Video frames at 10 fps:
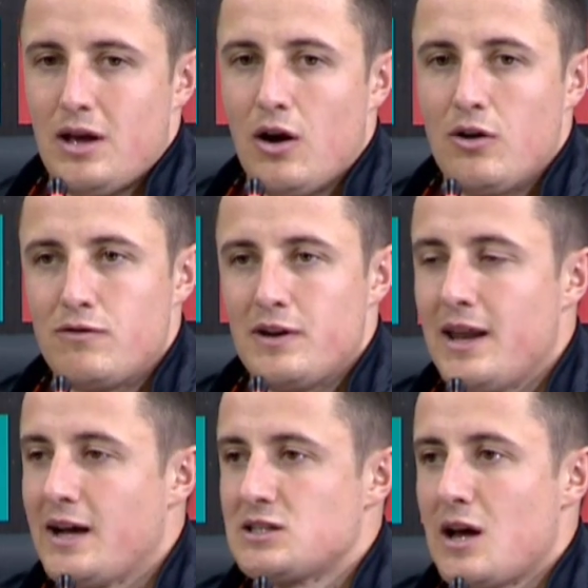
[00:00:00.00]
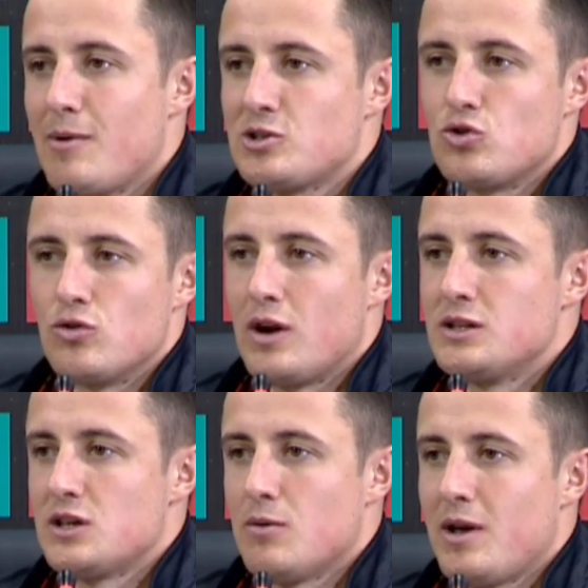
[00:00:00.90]
Hopefully next time I score
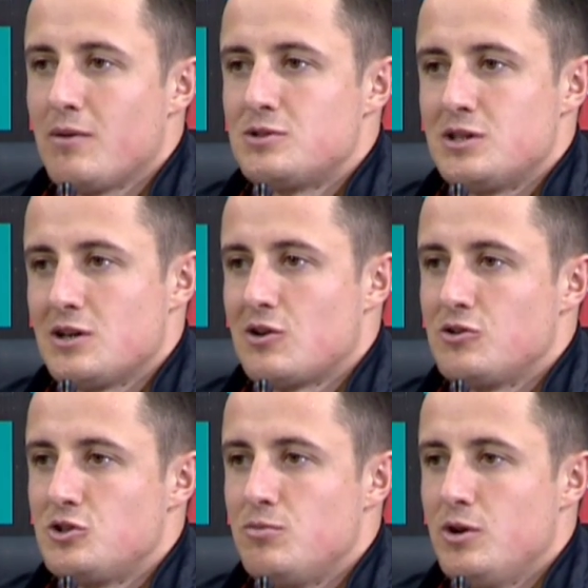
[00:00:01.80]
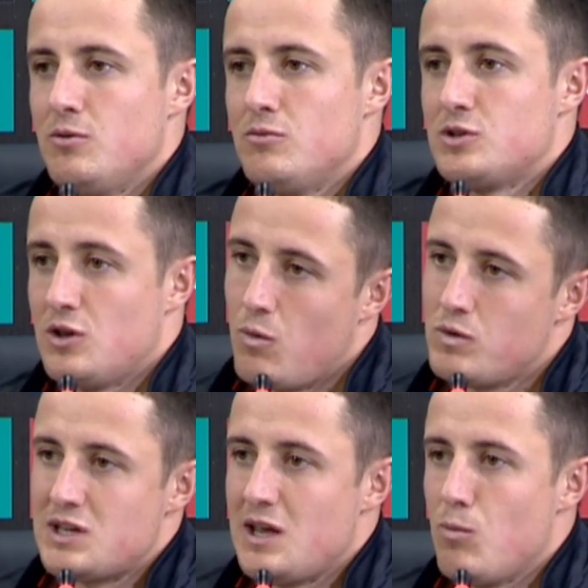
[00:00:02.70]
runs, I'll be able to contribute to the
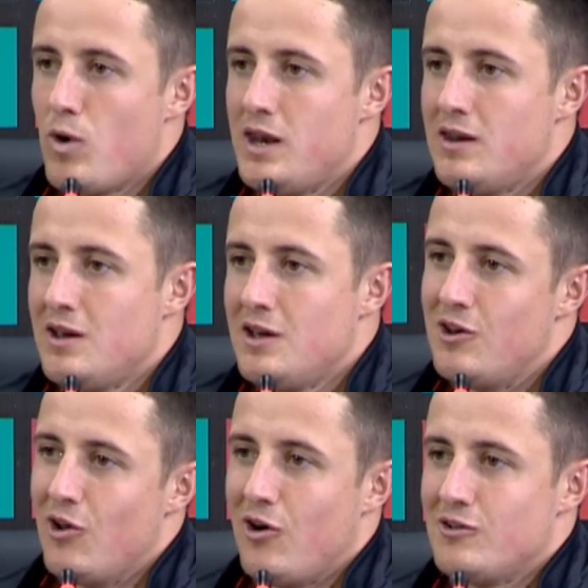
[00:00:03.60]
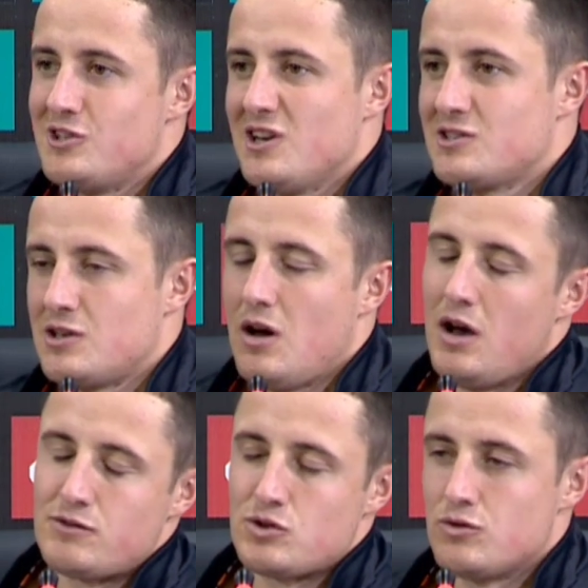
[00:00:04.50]
team win, not just
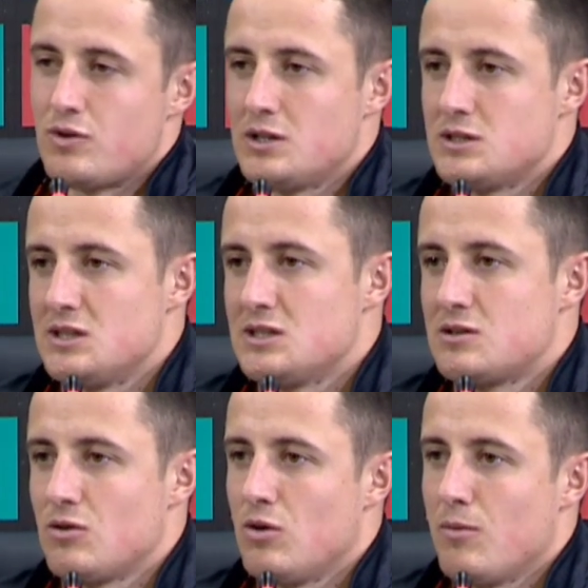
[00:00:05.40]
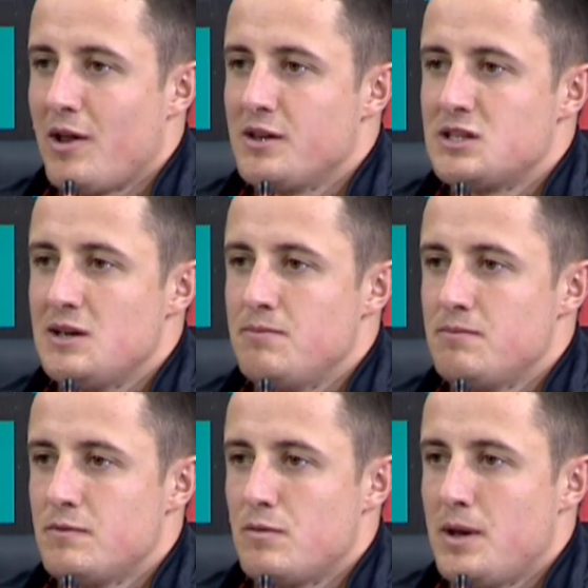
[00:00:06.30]
I've scored runs. It's all about the team
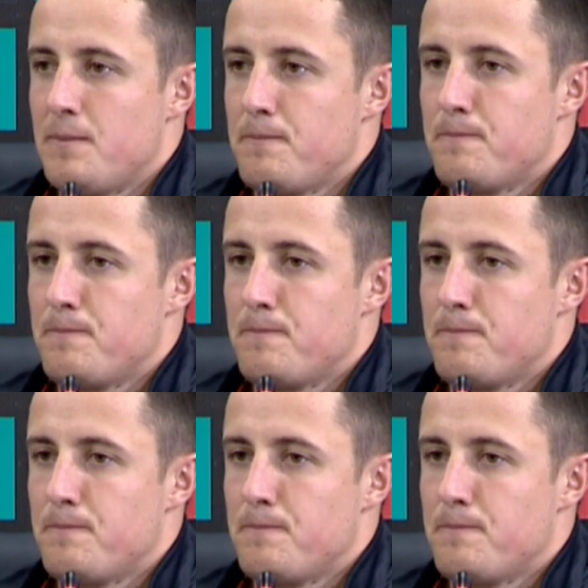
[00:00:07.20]
for me.